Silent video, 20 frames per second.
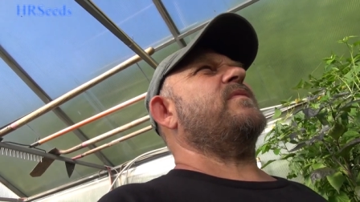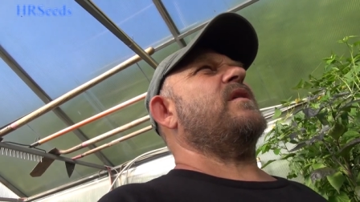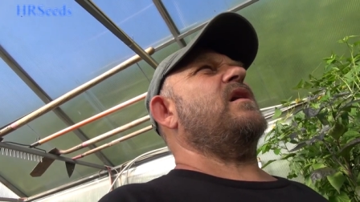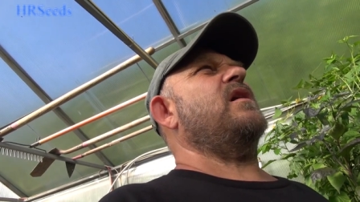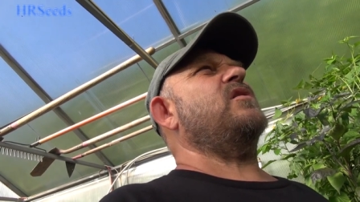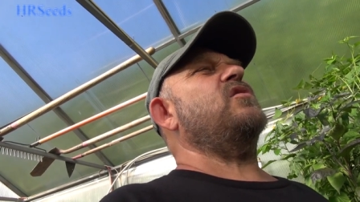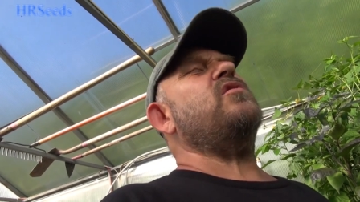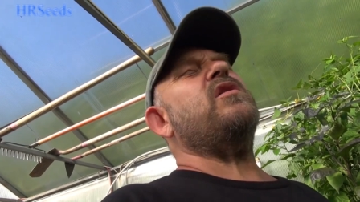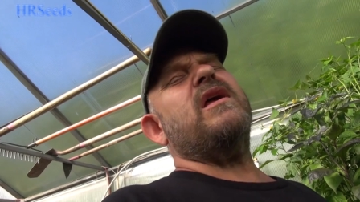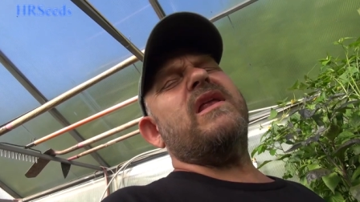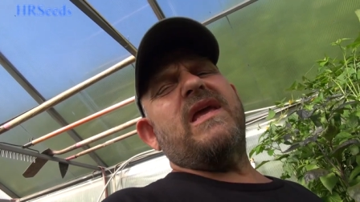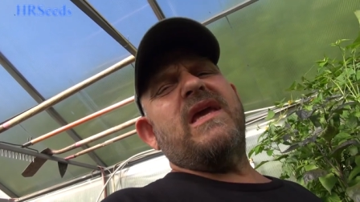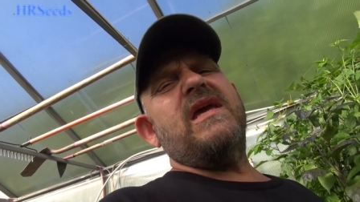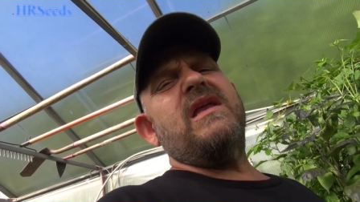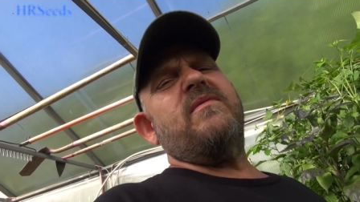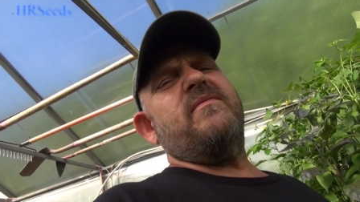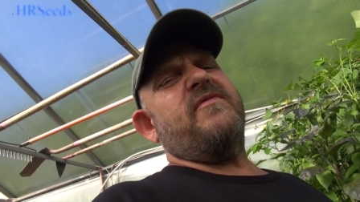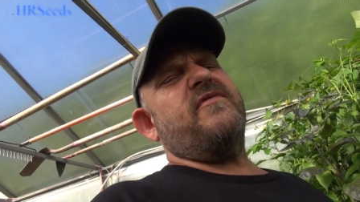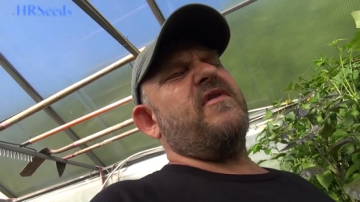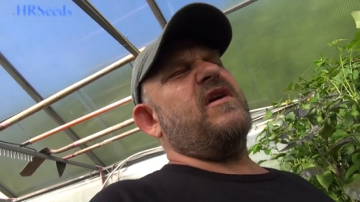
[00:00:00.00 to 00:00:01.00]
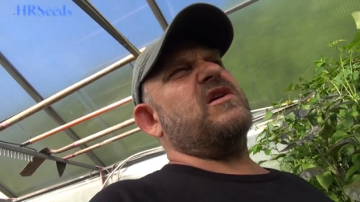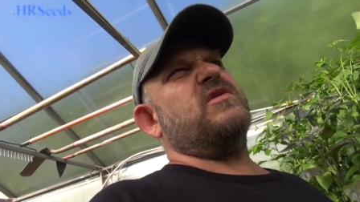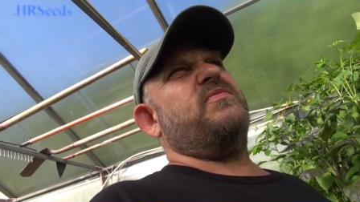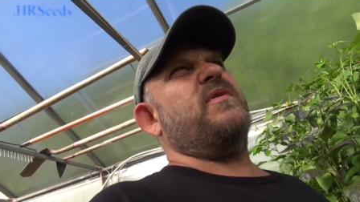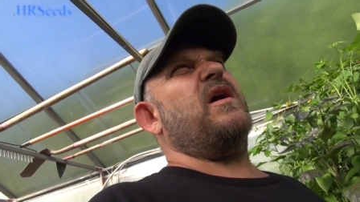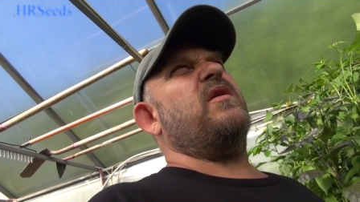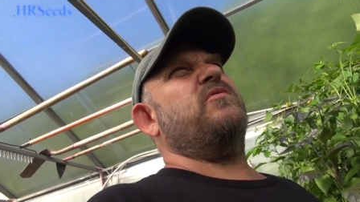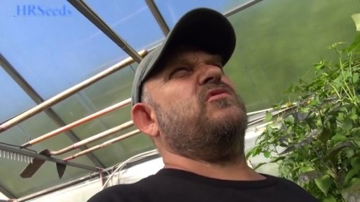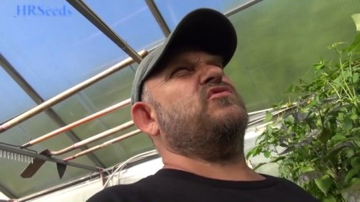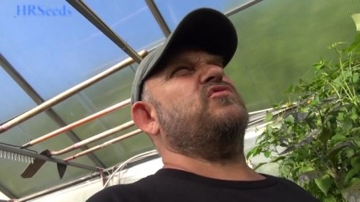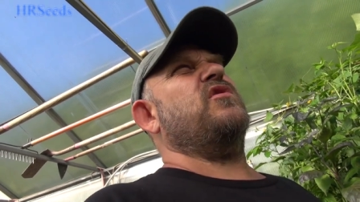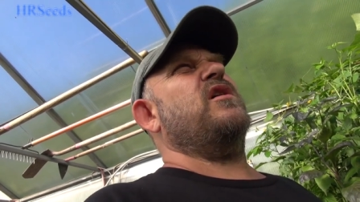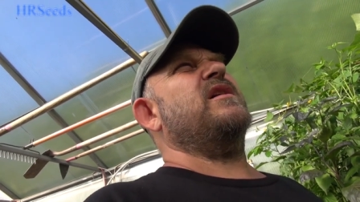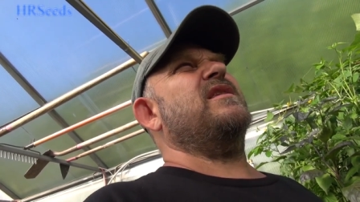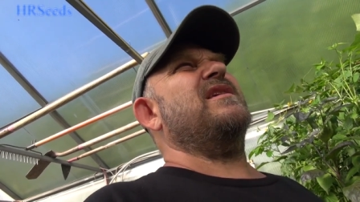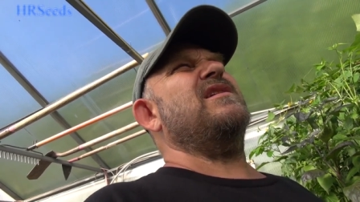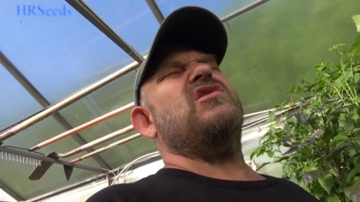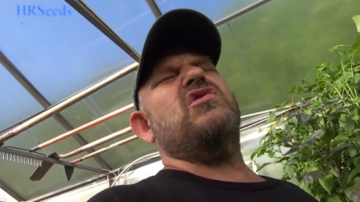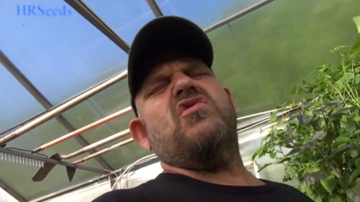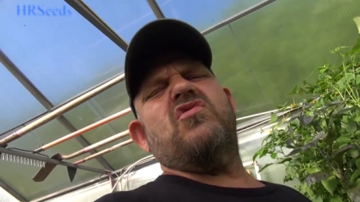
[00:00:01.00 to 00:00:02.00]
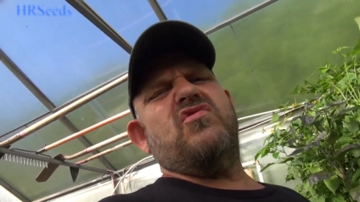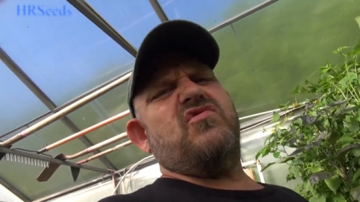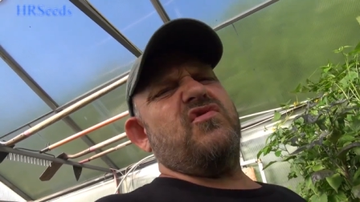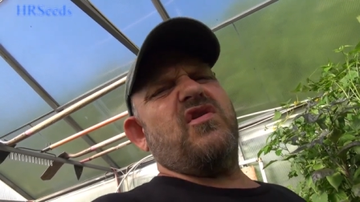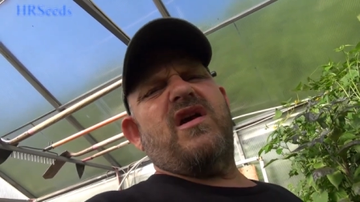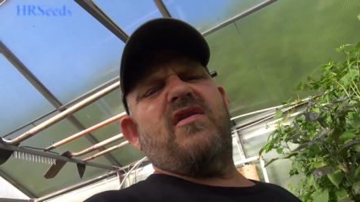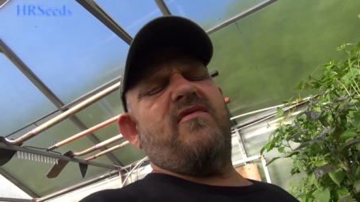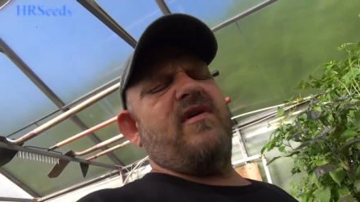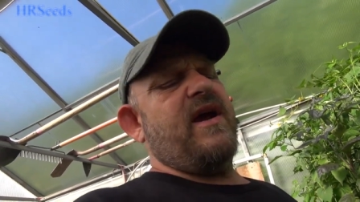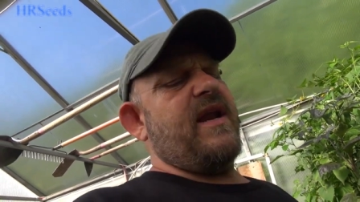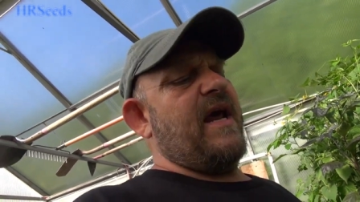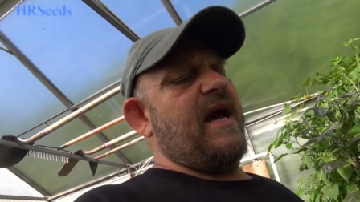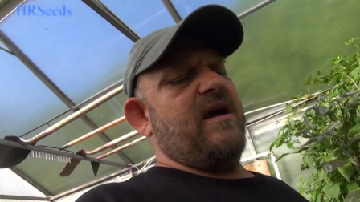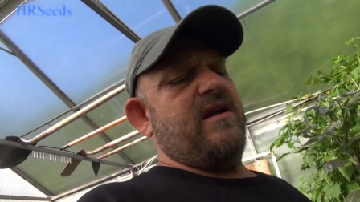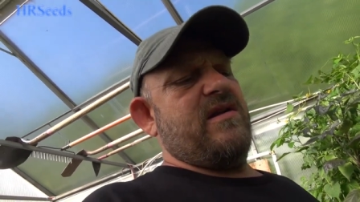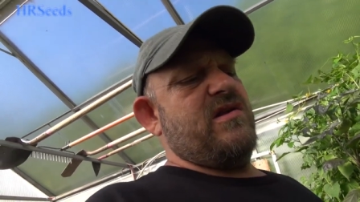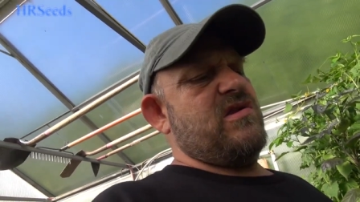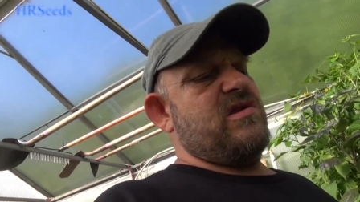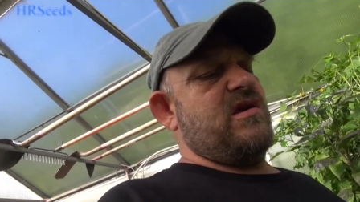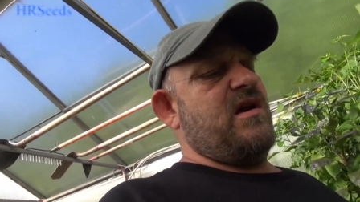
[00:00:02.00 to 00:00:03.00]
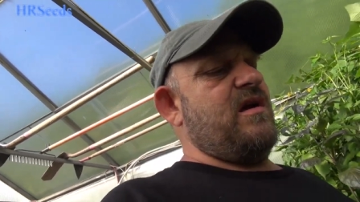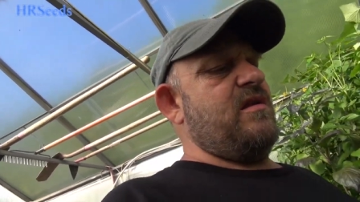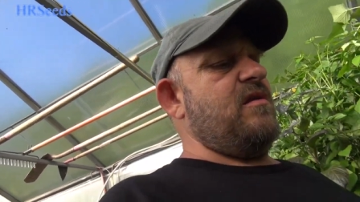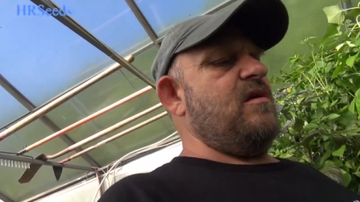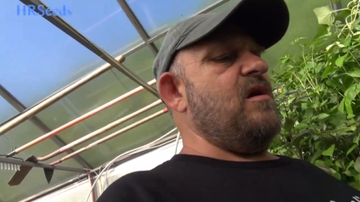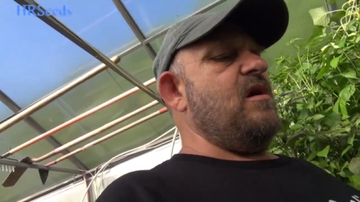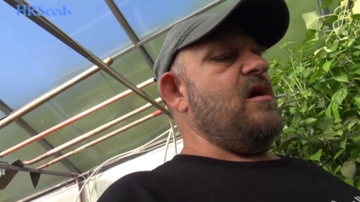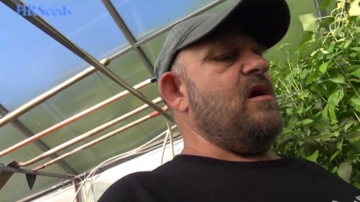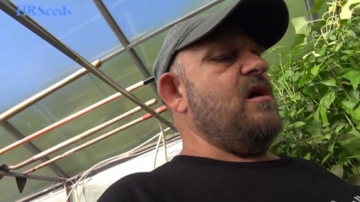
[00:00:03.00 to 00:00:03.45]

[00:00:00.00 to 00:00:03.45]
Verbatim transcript: Uh, you could eat them fresh, but I would dry. These you dry right out in the sun